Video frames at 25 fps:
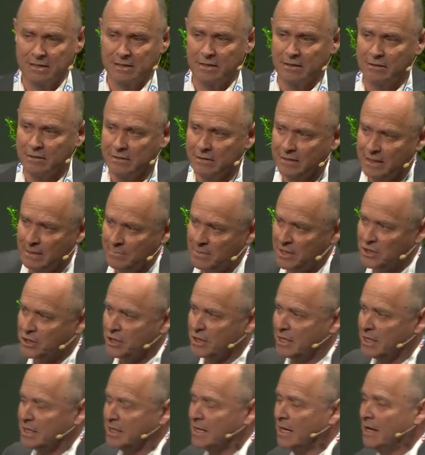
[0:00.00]
So let me
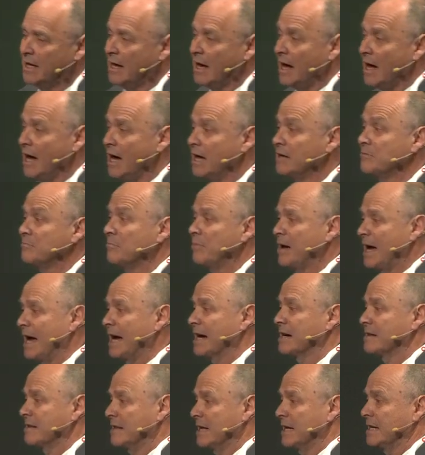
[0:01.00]
try and
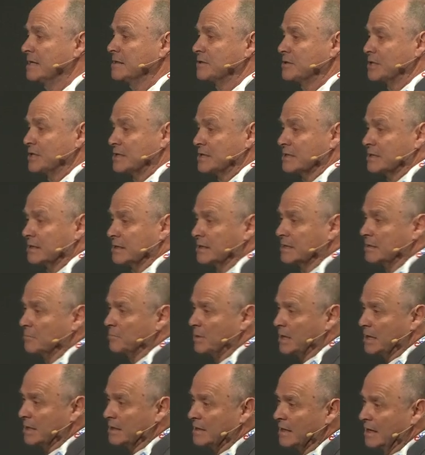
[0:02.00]
unpack that just a little
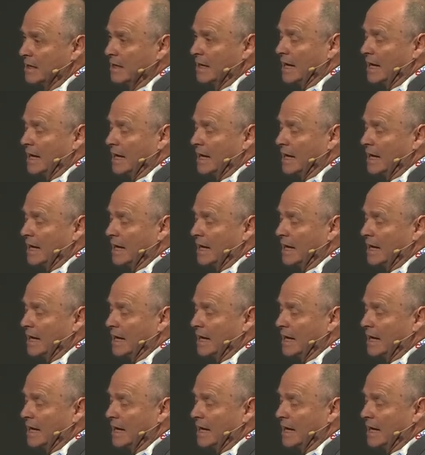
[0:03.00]
bit